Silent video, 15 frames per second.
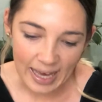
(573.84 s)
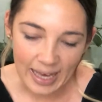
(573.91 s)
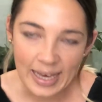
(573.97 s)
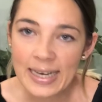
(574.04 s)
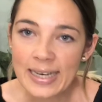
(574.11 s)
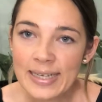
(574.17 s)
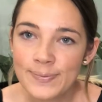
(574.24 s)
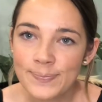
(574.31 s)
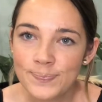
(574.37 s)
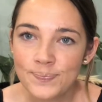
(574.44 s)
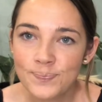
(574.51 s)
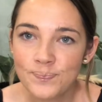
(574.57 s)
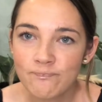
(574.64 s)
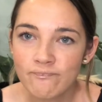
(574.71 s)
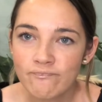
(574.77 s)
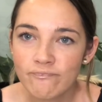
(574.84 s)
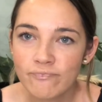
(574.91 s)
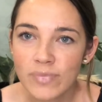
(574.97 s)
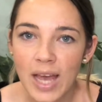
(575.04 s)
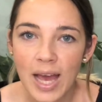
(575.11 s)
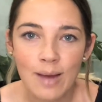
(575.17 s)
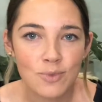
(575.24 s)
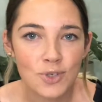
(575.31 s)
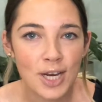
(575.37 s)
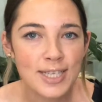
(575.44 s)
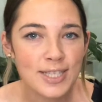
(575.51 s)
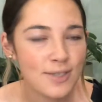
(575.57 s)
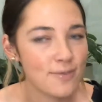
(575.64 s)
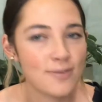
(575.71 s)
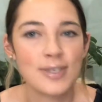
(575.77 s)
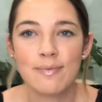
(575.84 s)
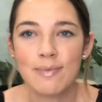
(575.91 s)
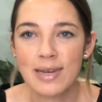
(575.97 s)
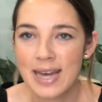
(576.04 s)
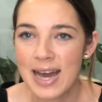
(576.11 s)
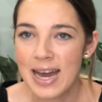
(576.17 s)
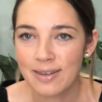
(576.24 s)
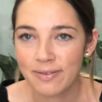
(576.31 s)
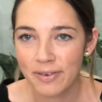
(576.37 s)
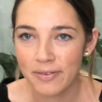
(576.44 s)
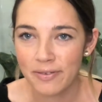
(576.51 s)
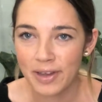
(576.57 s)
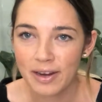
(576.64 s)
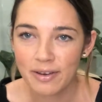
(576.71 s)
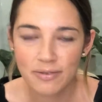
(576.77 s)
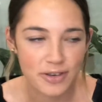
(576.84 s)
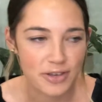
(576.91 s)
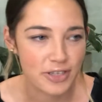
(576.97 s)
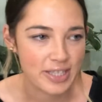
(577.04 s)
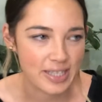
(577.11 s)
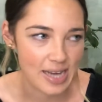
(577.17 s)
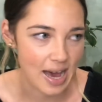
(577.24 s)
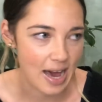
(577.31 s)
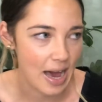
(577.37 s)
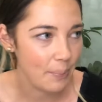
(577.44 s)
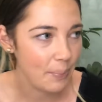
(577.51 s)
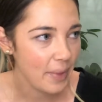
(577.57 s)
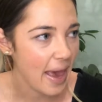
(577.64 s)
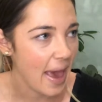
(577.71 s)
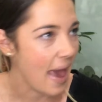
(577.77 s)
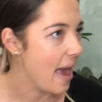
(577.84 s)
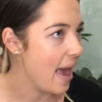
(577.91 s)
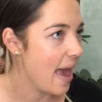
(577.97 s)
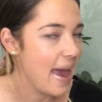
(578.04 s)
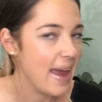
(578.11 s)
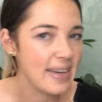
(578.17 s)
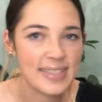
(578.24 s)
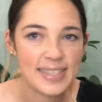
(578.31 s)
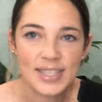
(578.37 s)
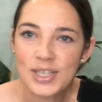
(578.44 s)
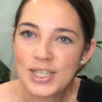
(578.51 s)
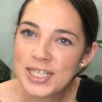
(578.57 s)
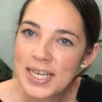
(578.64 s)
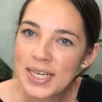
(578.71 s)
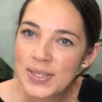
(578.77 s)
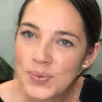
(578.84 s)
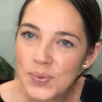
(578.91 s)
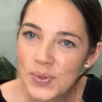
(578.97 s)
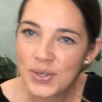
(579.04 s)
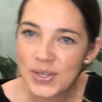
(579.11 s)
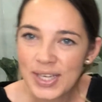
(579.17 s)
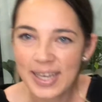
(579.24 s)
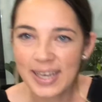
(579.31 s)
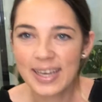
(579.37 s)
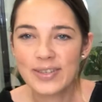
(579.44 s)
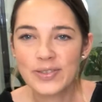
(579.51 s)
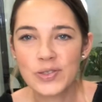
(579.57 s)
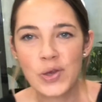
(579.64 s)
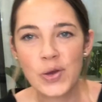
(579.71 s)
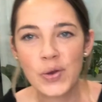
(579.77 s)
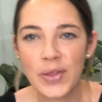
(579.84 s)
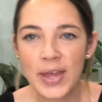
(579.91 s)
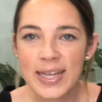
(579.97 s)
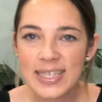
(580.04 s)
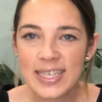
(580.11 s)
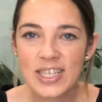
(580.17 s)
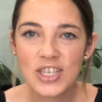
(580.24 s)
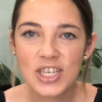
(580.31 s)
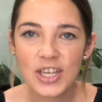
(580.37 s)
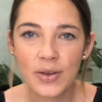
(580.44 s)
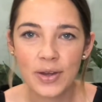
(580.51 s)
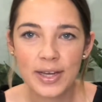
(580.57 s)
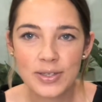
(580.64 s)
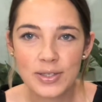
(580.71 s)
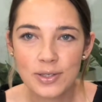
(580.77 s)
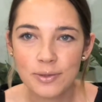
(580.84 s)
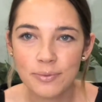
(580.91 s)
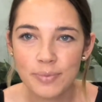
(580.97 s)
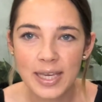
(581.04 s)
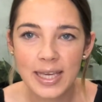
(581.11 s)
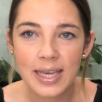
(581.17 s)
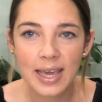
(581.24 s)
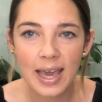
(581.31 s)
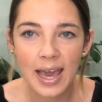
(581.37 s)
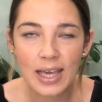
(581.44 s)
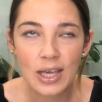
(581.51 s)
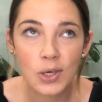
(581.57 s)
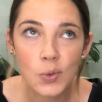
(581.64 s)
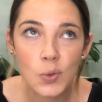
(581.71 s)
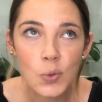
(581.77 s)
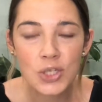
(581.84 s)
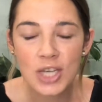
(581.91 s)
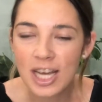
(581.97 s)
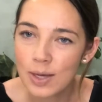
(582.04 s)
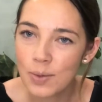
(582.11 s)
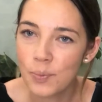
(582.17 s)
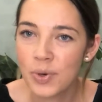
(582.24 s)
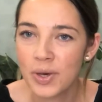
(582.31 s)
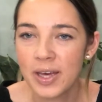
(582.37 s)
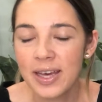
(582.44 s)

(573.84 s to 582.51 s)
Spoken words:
I'm trying to film at night for the very first time, and it looks like it's working, so that's actually going to be a huge help.